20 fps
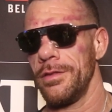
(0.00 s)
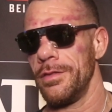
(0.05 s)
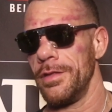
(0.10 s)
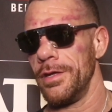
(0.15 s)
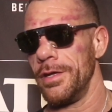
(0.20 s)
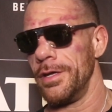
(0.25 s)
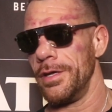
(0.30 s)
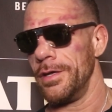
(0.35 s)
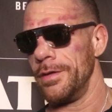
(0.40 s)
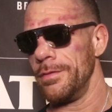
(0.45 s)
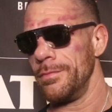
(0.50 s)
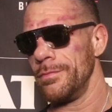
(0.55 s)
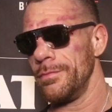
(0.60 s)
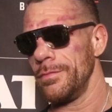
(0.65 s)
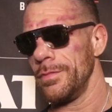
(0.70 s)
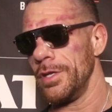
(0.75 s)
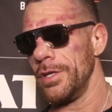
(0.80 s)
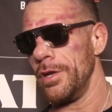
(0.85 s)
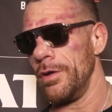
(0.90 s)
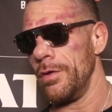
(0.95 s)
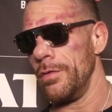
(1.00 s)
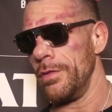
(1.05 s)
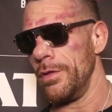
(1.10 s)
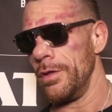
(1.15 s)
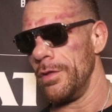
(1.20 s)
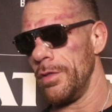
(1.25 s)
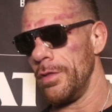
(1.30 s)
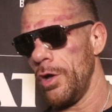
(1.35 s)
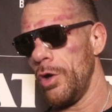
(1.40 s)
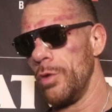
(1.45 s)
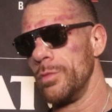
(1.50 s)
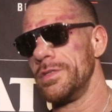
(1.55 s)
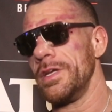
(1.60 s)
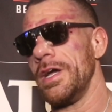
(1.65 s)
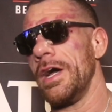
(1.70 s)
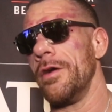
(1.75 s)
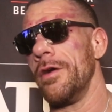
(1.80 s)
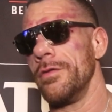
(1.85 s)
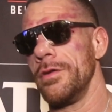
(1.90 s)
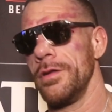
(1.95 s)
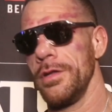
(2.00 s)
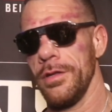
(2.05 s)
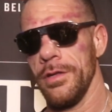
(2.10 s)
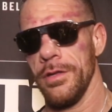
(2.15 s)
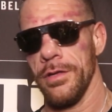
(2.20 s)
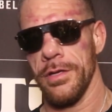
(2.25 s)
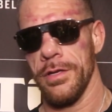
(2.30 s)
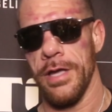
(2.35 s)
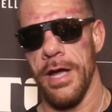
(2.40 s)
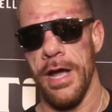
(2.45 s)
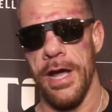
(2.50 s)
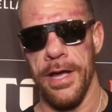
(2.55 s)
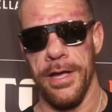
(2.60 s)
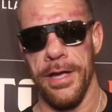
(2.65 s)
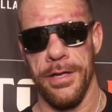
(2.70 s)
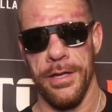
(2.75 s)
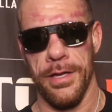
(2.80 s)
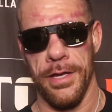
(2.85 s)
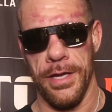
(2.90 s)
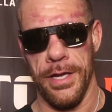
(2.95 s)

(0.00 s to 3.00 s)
the, you know, the hometown guy.